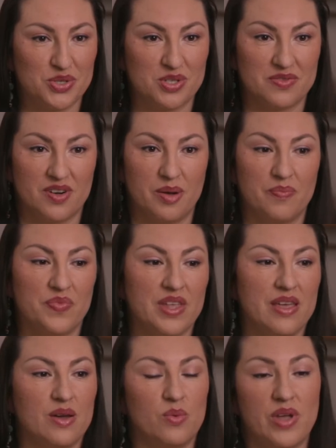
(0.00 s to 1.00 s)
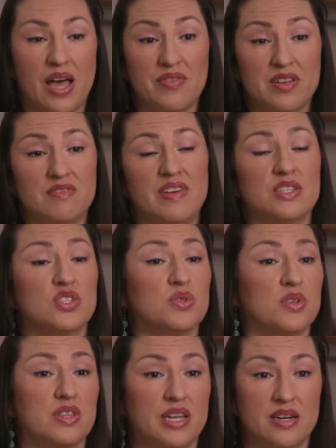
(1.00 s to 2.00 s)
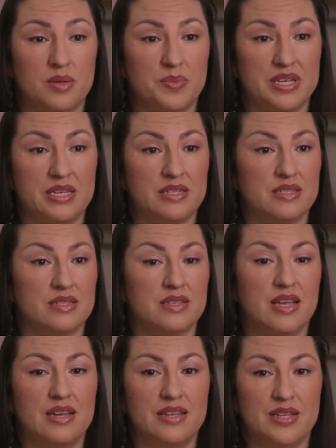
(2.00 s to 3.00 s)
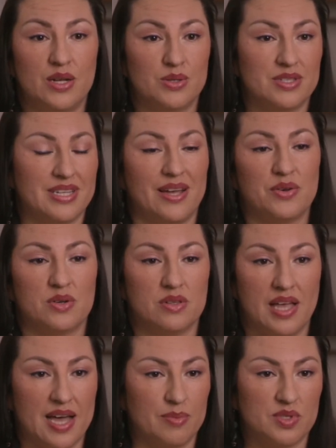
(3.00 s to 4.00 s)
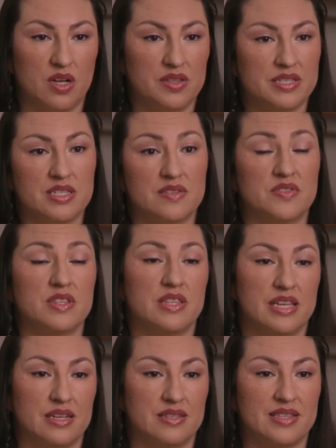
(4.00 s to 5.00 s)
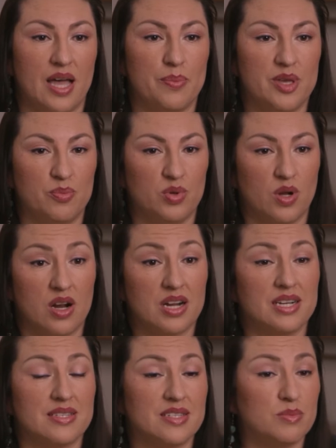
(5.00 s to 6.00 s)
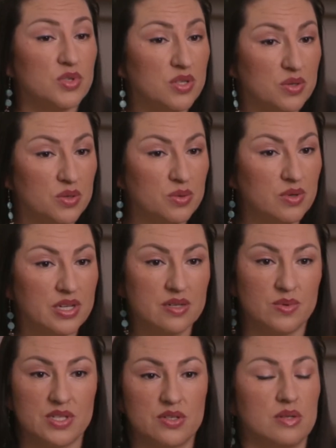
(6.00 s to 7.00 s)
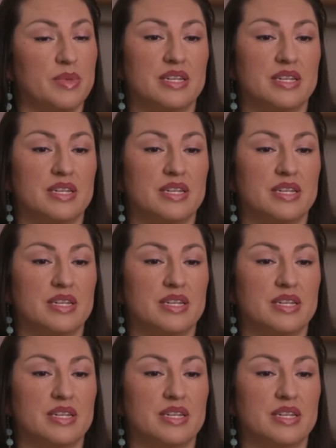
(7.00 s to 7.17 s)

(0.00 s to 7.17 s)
choose from. We have conventional therapies, standard labs, all these different things that people are accustomed to in Western